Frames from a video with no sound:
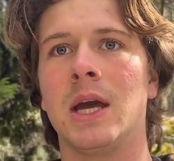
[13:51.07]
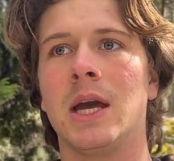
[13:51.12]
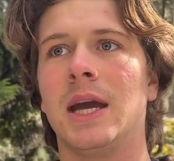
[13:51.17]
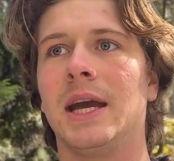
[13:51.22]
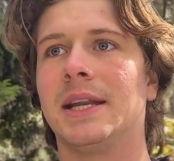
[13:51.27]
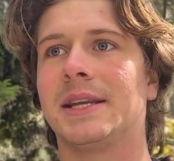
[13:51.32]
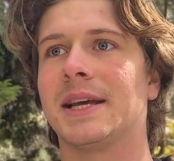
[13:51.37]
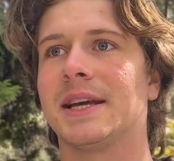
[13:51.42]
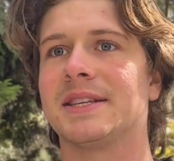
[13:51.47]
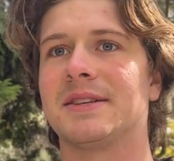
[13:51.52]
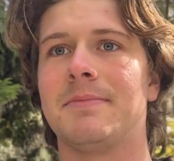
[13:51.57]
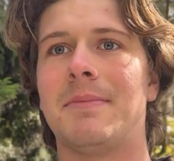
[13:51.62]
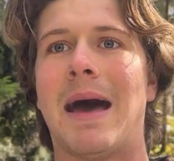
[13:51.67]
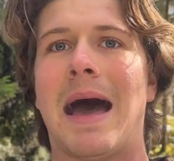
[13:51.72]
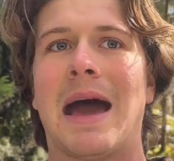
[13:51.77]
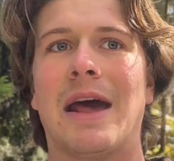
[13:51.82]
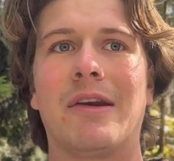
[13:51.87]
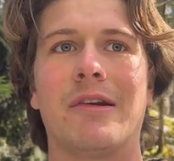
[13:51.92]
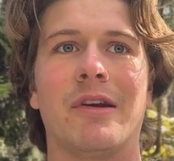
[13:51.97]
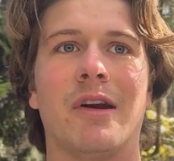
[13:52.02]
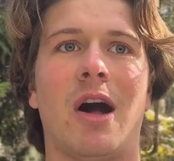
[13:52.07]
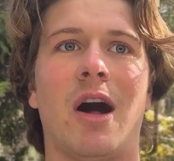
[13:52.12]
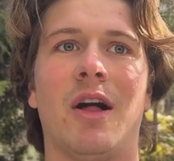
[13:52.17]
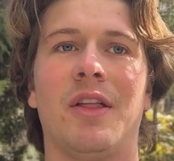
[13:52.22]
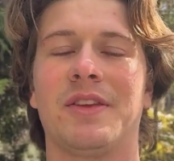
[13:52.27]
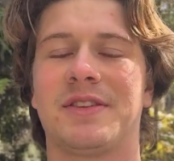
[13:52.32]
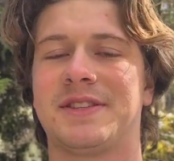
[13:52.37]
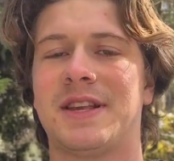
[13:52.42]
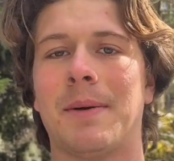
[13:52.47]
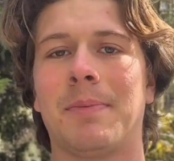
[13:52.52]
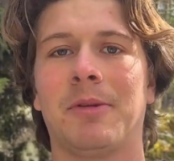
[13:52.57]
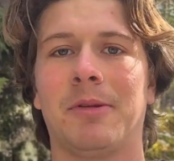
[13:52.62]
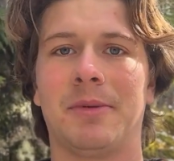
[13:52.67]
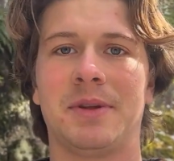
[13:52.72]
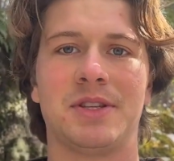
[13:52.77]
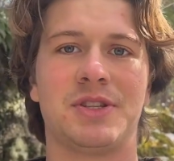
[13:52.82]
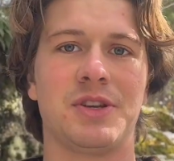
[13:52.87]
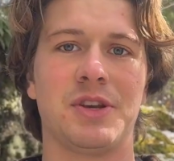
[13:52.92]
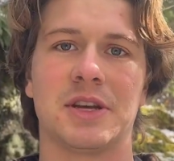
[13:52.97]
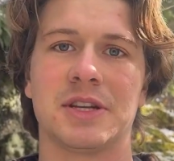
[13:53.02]
it doesn't matter all the
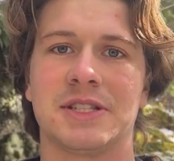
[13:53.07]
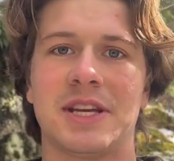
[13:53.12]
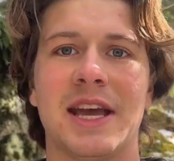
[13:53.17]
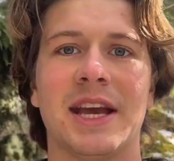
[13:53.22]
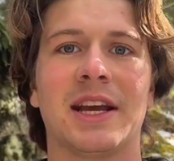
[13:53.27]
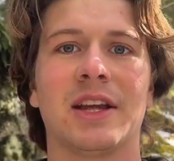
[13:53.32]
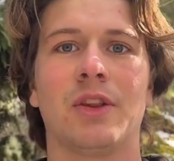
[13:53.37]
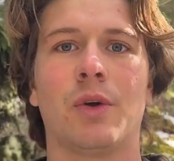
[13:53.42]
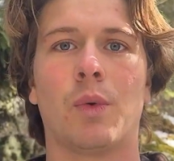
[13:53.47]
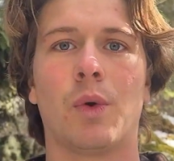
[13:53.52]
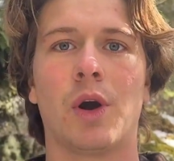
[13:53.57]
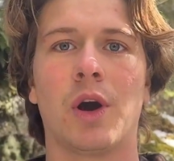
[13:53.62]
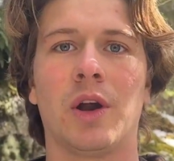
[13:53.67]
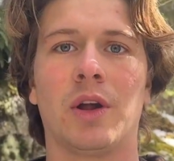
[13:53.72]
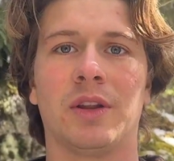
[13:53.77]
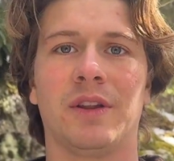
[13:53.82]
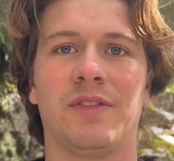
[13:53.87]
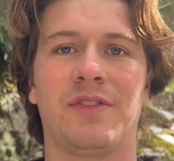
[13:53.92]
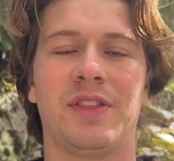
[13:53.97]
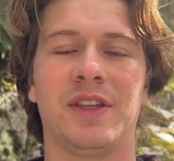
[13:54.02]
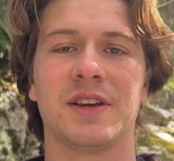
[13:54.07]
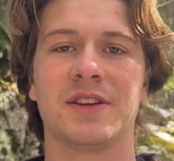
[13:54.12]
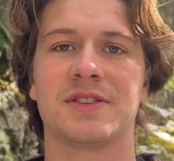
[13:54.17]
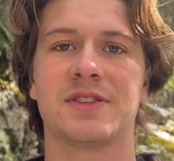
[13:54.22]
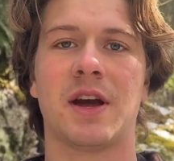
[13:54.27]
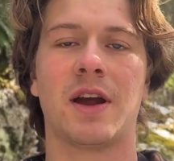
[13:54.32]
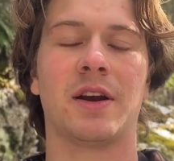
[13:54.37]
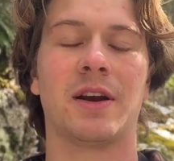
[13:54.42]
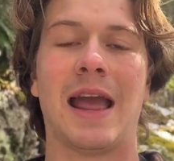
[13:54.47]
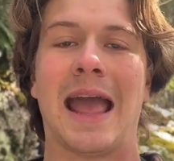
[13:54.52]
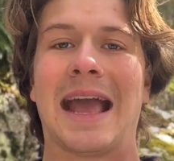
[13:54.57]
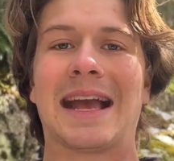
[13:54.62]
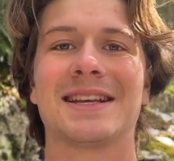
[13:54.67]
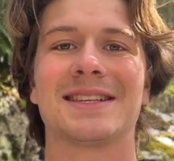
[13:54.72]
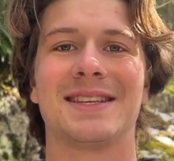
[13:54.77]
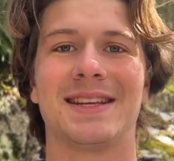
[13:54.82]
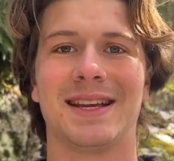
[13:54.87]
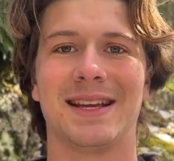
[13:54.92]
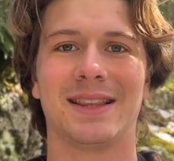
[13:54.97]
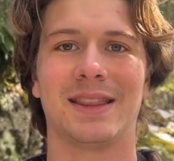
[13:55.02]
supplements you could take in the world. If things aren't
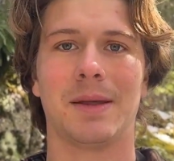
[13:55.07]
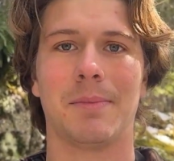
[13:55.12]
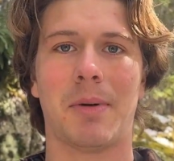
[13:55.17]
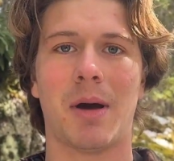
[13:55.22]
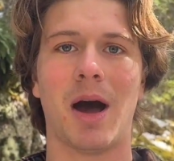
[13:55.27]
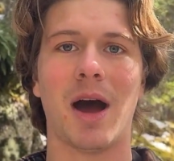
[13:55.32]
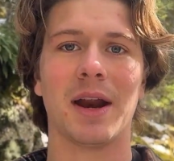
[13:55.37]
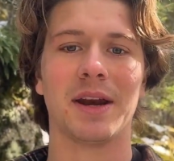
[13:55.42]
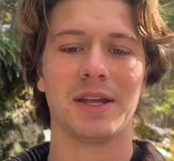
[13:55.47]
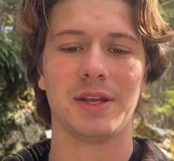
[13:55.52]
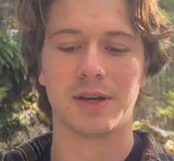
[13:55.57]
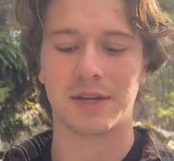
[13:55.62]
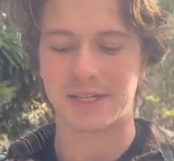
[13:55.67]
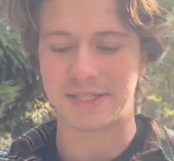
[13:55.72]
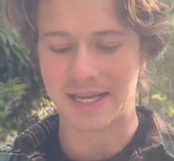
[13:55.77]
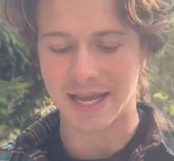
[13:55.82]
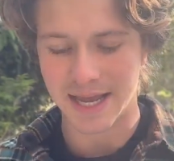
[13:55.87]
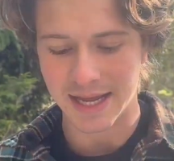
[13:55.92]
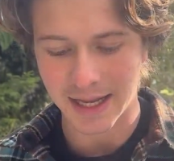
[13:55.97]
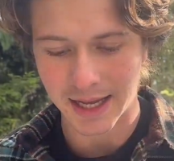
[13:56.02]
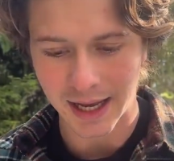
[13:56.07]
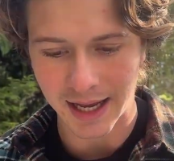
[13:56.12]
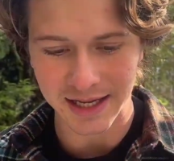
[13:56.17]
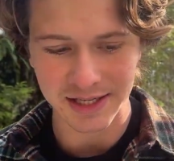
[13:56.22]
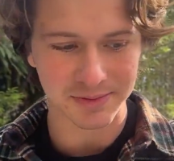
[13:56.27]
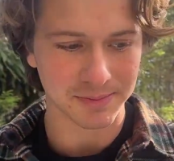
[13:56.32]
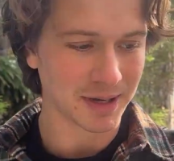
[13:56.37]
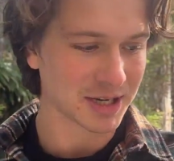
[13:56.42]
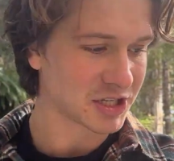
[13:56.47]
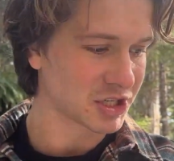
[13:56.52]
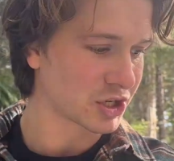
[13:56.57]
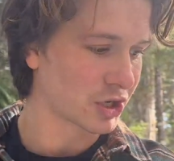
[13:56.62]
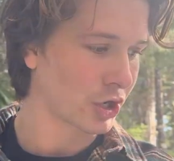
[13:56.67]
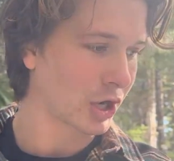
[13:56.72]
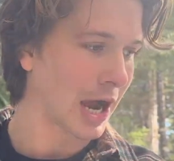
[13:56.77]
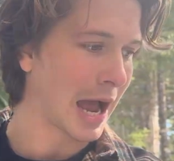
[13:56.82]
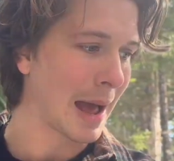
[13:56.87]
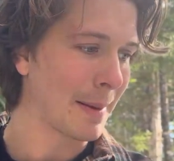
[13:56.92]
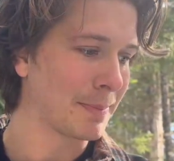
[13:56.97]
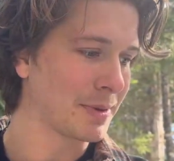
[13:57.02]
exiting the body, you could take as much
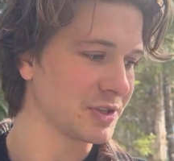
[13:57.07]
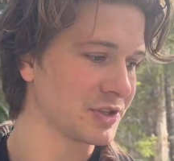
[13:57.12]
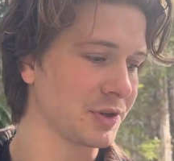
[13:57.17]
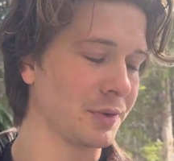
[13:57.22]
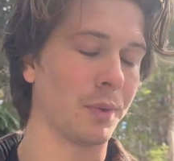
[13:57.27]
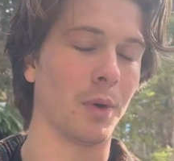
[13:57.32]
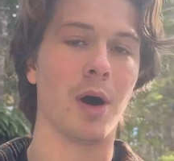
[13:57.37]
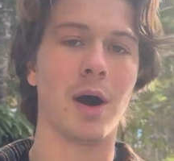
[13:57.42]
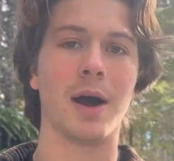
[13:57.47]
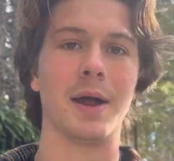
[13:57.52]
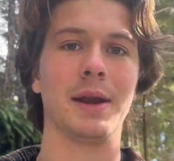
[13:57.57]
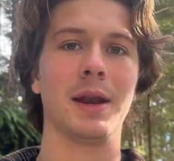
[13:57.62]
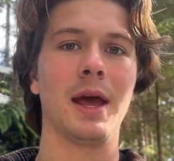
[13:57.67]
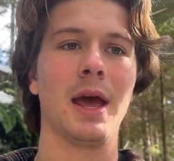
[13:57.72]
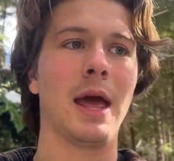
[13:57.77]
crap as you want,